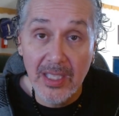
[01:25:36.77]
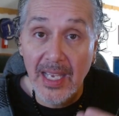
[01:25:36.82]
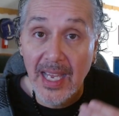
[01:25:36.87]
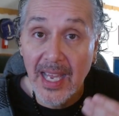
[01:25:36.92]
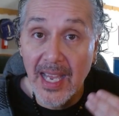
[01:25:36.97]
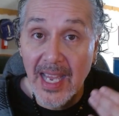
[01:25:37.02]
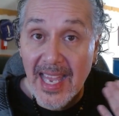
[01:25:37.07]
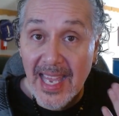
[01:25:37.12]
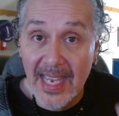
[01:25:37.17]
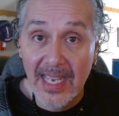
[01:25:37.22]
the
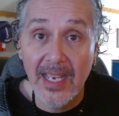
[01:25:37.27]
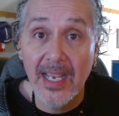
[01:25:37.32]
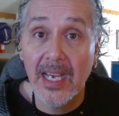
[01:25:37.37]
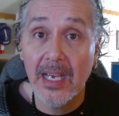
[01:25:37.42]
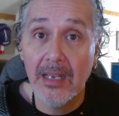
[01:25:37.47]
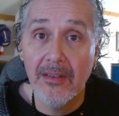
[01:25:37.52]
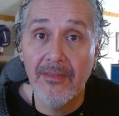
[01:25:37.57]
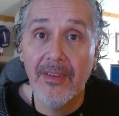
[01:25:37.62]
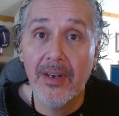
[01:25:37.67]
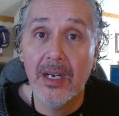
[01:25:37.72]
heck
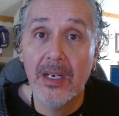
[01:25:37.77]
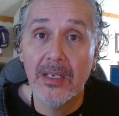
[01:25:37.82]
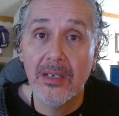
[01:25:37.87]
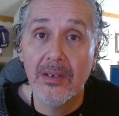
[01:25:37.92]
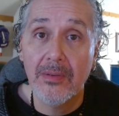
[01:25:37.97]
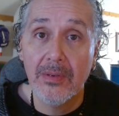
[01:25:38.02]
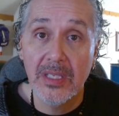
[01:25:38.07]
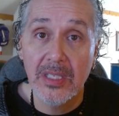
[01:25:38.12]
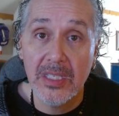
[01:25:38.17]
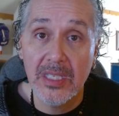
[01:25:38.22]
out of our
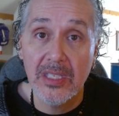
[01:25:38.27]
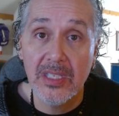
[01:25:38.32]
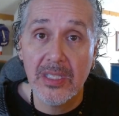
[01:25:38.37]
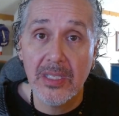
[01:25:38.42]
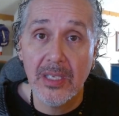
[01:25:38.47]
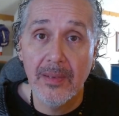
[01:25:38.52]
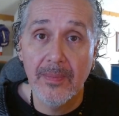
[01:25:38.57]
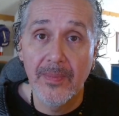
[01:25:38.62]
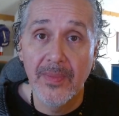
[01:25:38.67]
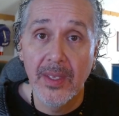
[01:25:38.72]
grid
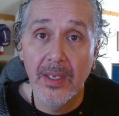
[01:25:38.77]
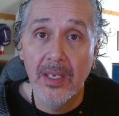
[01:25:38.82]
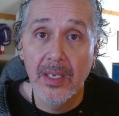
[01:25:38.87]
system.